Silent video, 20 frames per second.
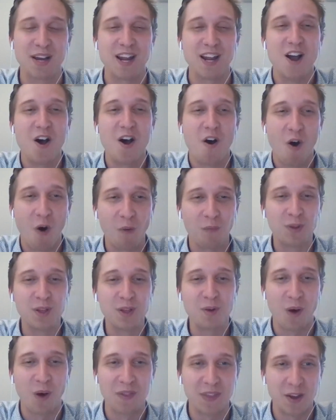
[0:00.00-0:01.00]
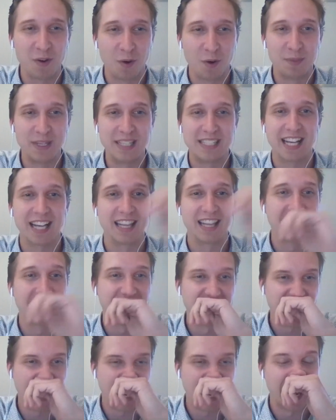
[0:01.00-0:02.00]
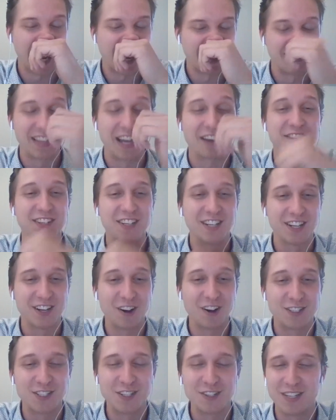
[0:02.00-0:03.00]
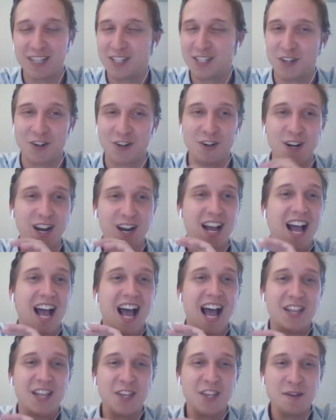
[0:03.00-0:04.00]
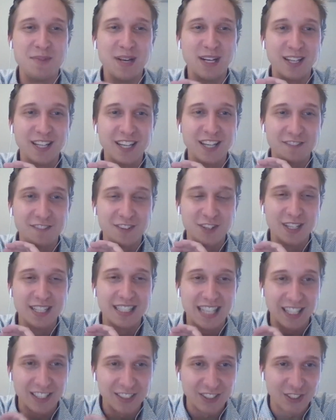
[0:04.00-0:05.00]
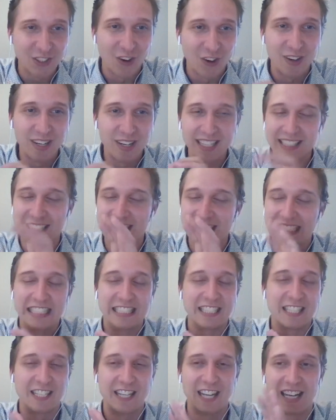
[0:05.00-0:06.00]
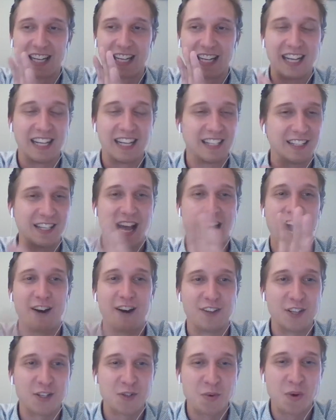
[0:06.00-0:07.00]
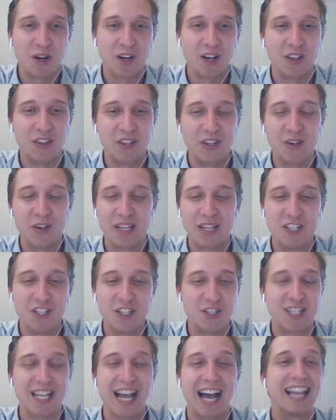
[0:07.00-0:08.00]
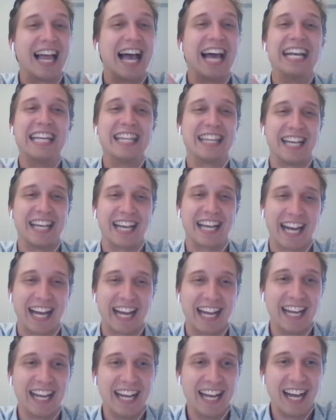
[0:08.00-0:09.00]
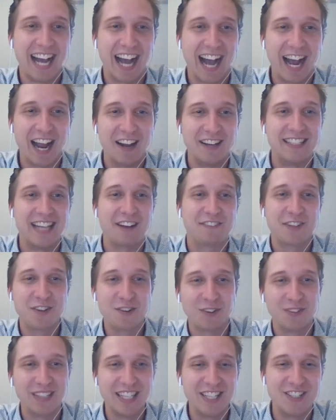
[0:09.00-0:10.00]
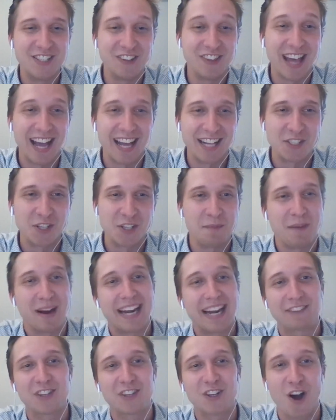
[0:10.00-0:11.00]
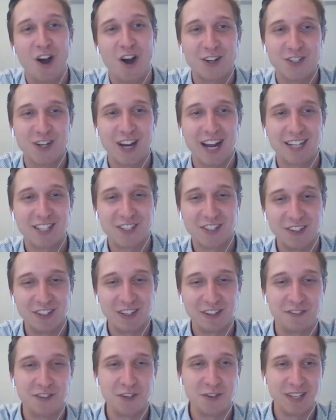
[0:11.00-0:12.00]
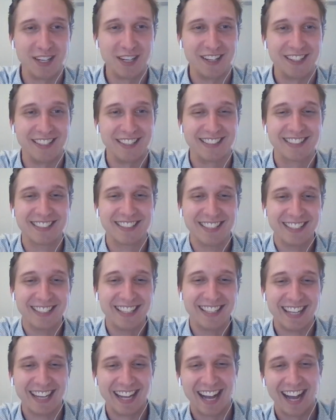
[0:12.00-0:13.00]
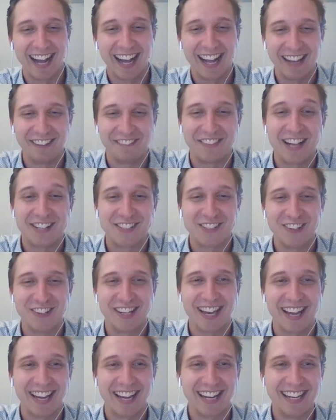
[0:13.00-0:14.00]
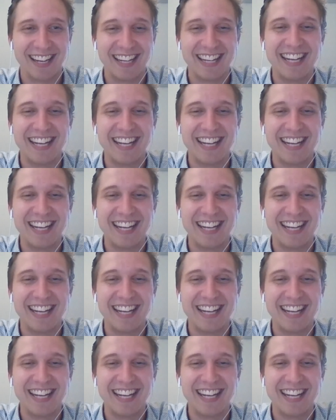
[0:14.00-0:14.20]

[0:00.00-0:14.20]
but hopefully one day we'll be selling, and I'm definitely gonna go to you because the ability of you to tell stories is out of this world. You can sell anything, and I definitely will need you then. So I might have to contract you in a few years, if that's okay.